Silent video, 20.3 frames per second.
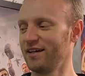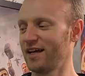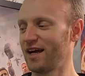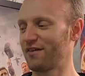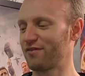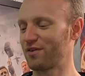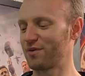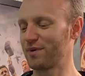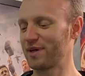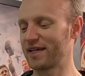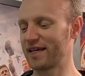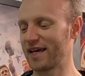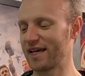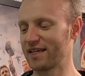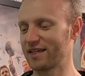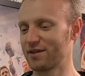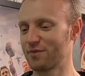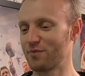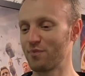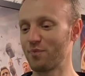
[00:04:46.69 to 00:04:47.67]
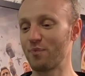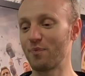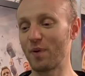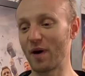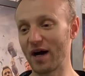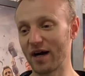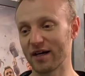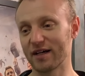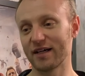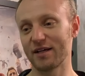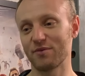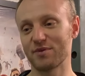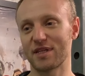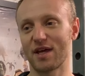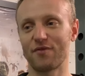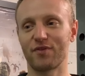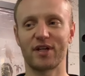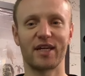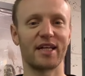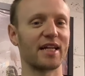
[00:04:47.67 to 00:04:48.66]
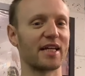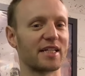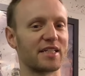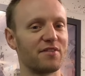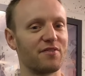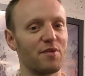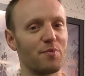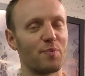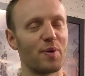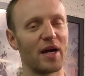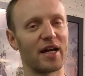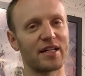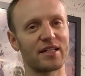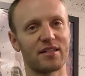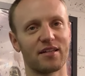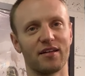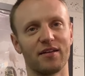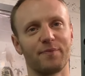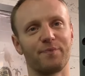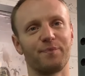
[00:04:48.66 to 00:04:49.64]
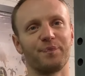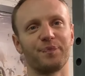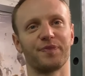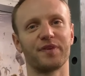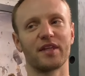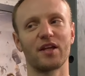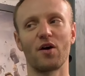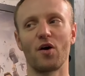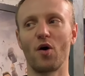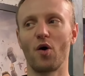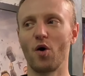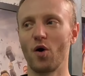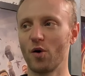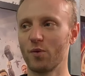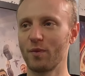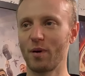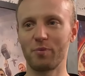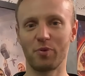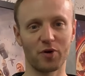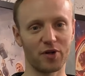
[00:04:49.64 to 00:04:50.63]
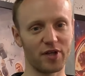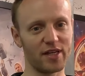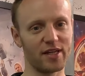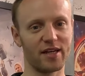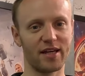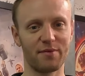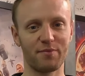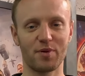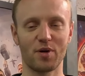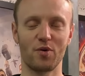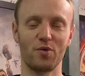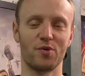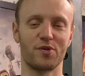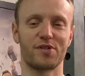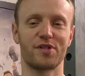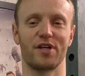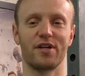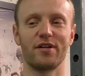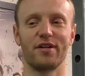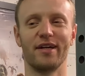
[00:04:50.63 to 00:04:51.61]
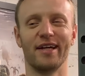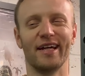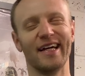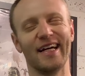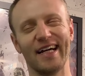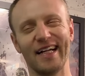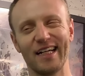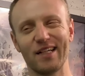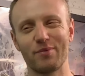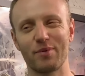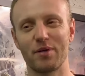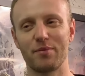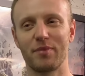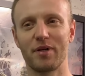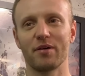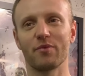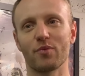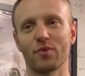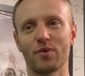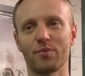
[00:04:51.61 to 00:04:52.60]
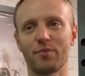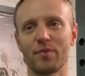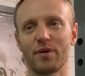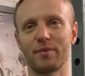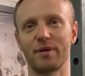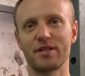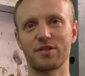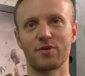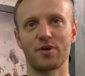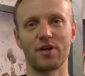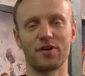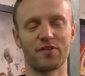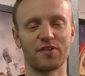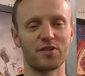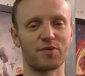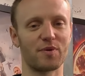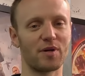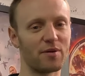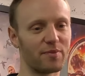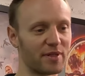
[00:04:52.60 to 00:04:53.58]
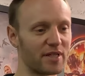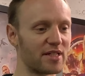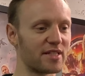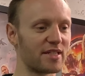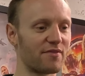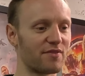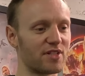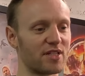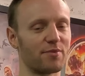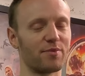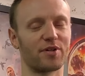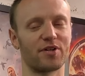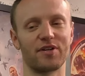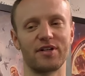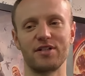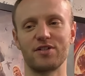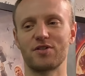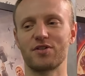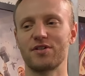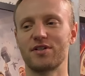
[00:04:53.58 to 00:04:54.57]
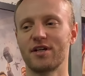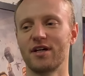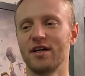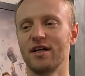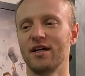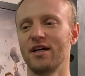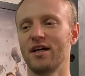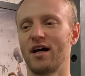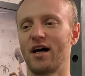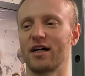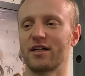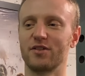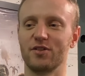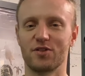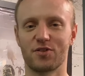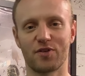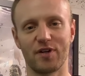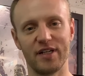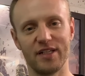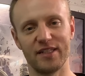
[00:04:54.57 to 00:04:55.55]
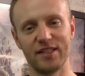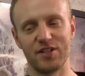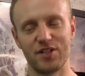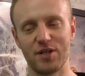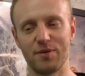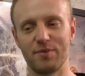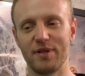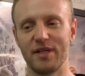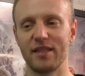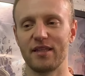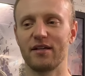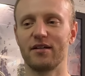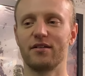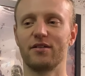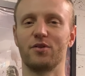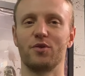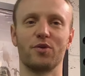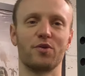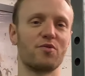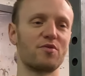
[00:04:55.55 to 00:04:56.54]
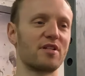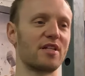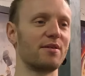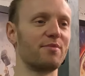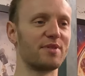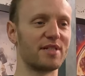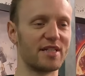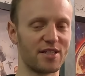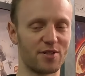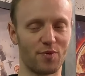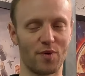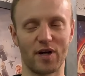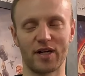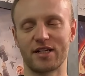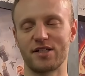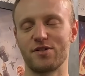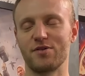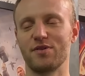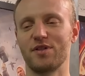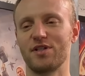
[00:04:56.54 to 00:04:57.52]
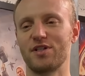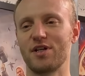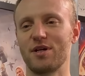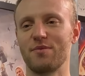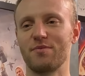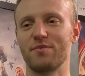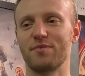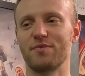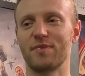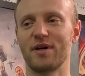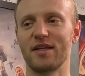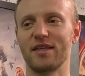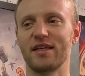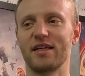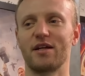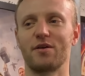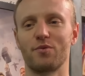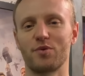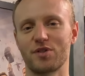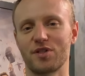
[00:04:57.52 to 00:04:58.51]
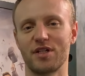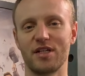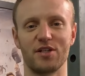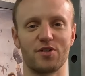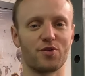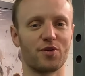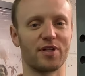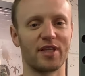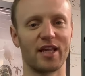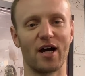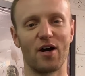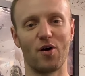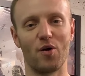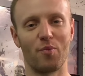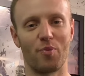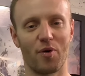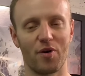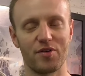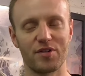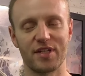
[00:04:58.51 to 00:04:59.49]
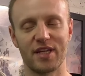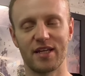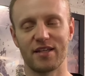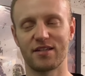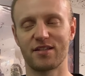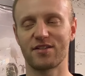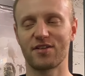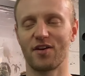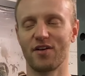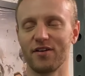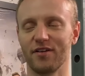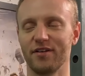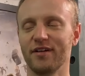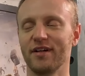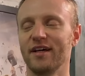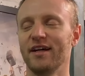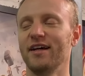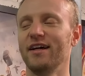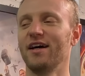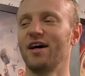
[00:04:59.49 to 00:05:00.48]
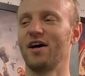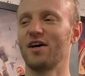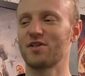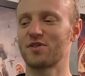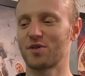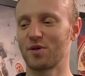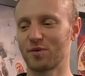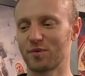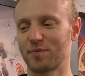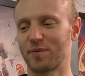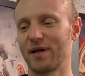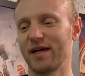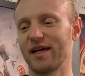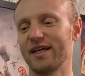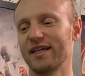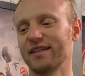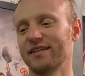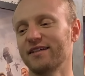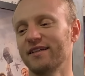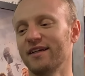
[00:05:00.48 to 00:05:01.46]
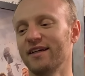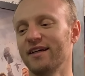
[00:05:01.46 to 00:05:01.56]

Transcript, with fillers: every weekend but it was having a negative impact on my body, but also a little bit on my, my mental health as well, because every time I got injured, I couldn't train in the gym either, or it was limited to what I could do in the gym, and then I wasn't enjoying that whole process. So I stopped playing,